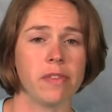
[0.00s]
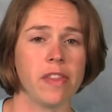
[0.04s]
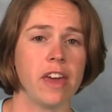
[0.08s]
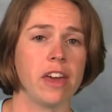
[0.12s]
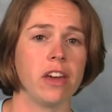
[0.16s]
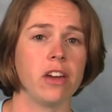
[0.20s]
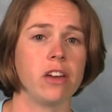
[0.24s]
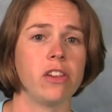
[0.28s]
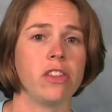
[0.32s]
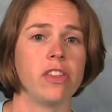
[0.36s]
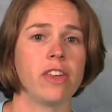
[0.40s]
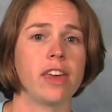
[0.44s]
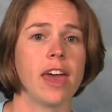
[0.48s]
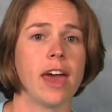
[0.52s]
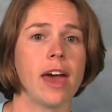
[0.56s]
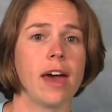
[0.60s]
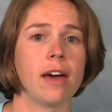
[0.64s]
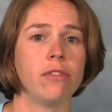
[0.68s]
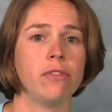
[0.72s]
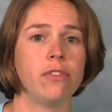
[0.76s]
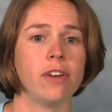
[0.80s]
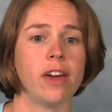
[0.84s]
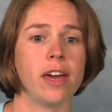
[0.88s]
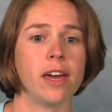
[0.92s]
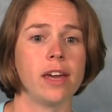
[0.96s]
when they go to the
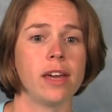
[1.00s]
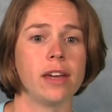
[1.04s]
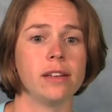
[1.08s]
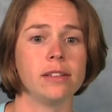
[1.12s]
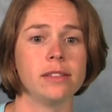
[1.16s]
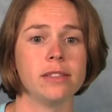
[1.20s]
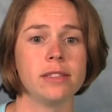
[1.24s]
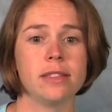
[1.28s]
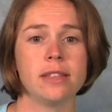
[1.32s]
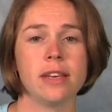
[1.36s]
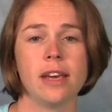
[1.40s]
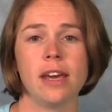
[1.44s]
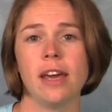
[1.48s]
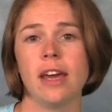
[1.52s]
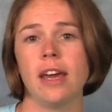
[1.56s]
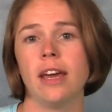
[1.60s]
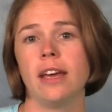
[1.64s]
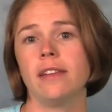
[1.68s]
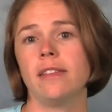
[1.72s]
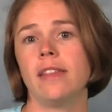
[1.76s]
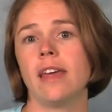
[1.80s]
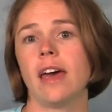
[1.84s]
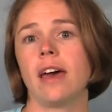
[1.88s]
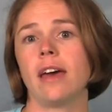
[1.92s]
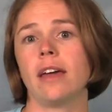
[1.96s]
cafes
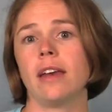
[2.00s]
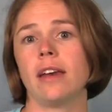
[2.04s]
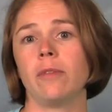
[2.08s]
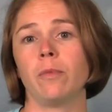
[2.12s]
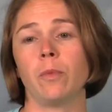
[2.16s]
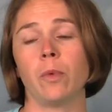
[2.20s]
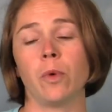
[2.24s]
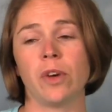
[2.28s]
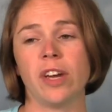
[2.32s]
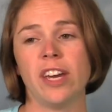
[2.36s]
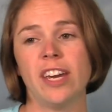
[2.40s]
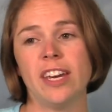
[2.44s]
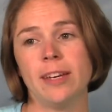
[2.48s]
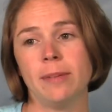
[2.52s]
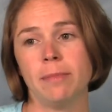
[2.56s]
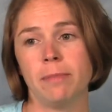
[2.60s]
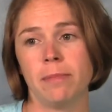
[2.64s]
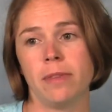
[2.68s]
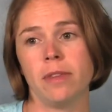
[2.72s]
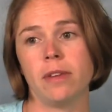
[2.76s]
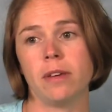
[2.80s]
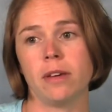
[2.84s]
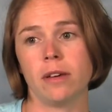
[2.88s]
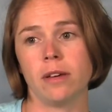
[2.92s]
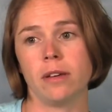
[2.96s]
that will
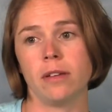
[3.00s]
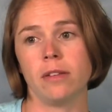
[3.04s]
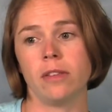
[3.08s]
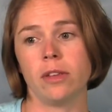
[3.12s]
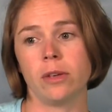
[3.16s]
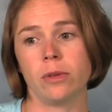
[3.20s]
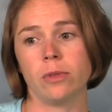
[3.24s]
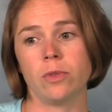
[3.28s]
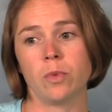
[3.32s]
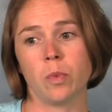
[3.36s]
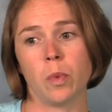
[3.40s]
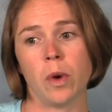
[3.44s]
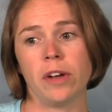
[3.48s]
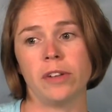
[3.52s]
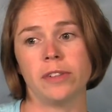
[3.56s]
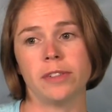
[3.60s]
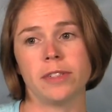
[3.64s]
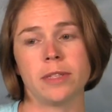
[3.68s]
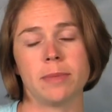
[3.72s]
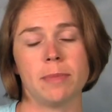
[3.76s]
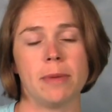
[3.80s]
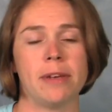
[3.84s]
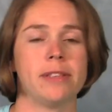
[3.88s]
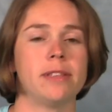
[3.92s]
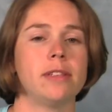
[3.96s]
keep those
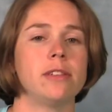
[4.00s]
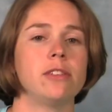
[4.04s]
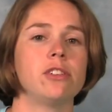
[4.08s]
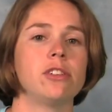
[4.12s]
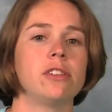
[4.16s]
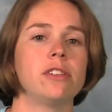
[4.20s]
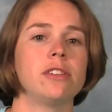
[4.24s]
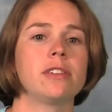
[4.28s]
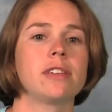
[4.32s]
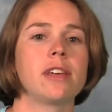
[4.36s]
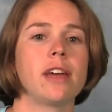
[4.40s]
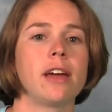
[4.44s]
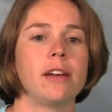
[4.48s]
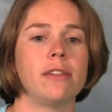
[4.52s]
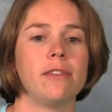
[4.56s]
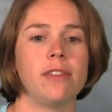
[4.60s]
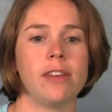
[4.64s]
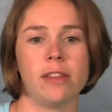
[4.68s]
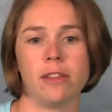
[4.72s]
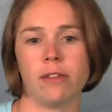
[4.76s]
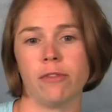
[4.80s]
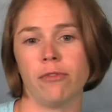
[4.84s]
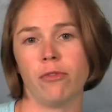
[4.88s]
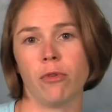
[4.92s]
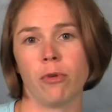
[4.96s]
wellness messages kind of
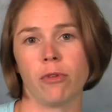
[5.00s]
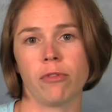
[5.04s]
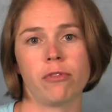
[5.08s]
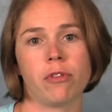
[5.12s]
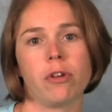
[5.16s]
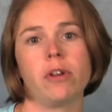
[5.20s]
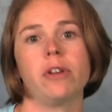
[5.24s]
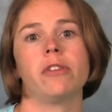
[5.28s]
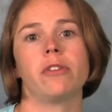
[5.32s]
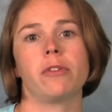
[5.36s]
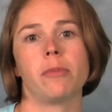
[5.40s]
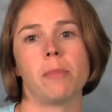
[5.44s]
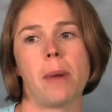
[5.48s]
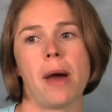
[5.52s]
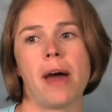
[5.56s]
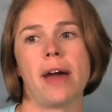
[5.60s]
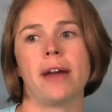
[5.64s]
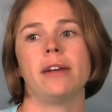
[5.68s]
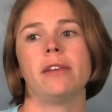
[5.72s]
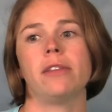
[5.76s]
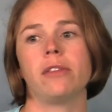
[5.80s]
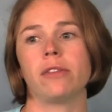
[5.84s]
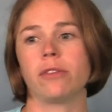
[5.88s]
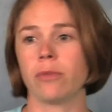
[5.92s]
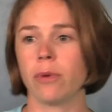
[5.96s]
in the forefront of their
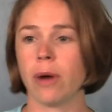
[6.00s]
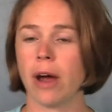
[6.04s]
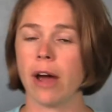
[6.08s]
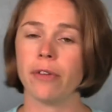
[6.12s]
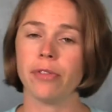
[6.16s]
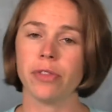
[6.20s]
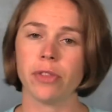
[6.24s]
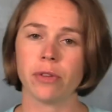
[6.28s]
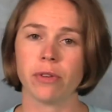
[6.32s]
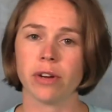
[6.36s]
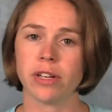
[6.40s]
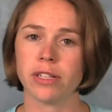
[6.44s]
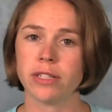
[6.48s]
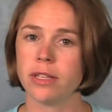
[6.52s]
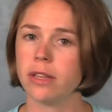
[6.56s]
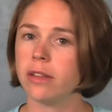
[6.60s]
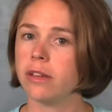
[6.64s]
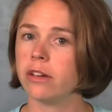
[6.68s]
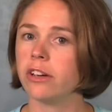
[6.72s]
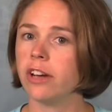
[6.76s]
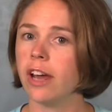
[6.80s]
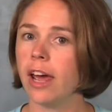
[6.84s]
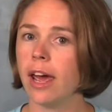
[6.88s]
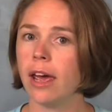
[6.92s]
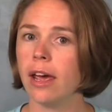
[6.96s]
mind throughout the rest of
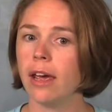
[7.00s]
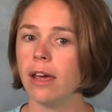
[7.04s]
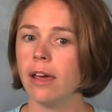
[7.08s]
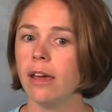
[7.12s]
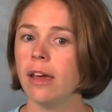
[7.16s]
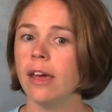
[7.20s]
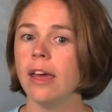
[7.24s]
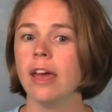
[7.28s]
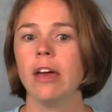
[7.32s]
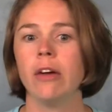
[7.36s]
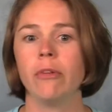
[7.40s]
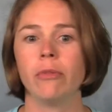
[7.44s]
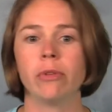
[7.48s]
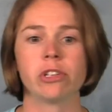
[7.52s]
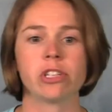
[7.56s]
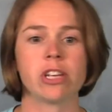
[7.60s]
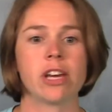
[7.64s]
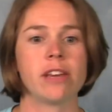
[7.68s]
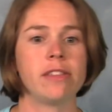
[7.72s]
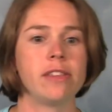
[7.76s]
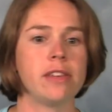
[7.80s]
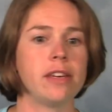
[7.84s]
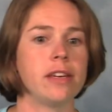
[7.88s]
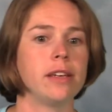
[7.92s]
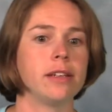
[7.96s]
their day, which
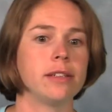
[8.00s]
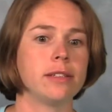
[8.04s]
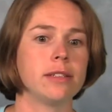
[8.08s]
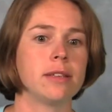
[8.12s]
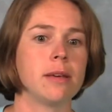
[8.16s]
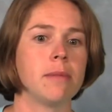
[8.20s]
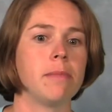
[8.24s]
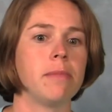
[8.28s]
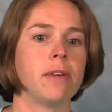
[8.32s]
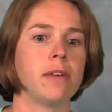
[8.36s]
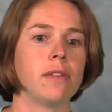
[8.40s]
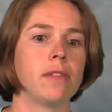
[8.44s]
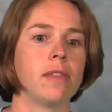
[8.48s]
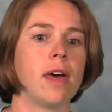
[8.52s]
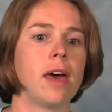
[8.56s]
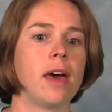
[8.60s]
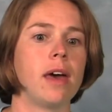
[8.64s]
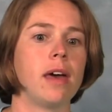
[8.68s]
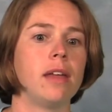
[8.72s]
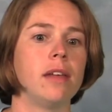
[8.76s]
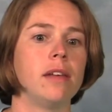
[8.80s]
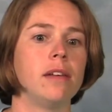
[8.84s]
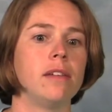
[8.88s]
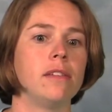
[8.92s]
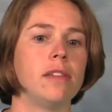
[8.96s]
I think is something
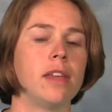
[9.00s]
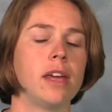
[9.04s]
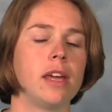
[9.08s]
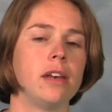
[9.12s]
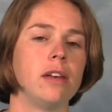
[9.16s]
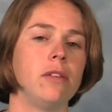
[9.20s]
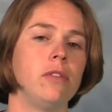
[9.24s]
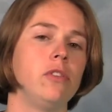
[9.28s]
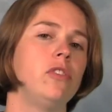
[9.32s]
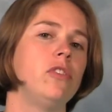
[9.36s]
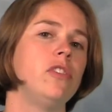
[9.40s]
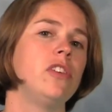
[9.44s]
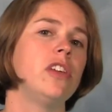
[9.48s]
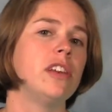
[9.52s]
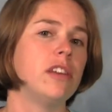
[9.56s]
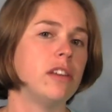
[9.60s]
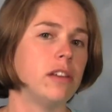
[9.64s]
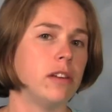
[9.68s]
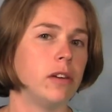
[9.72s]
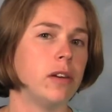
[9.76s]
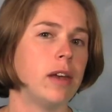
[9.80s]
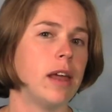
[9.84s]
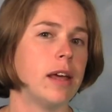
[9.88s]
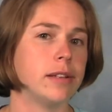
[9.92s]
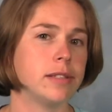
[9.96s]
that they
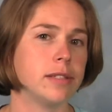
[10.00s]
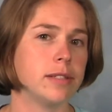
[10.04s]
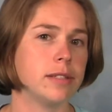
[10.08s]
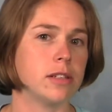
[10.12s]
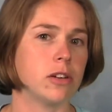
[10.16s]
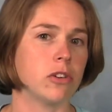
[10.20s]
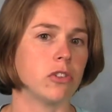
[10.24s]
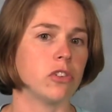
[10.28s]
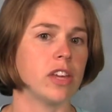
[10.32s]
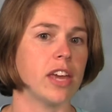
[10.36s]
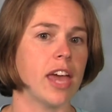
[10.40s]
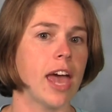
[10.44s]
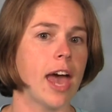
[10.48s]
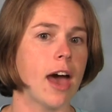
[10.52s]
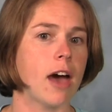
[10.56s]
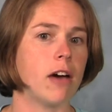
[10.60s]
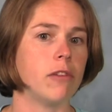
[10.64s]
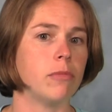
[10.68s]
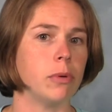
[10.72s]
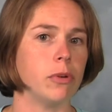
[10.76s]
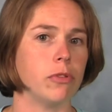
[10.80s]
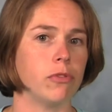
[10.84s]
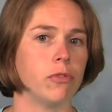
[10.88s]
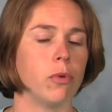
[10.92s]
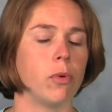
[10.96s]
didn't necessarily
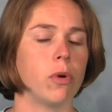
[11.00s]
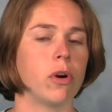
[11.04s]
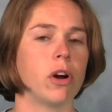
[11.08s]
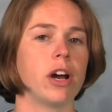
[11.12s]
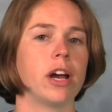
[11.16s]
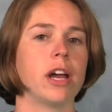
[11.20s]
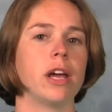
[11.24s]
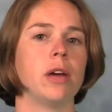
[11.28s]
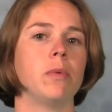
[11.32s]
have before.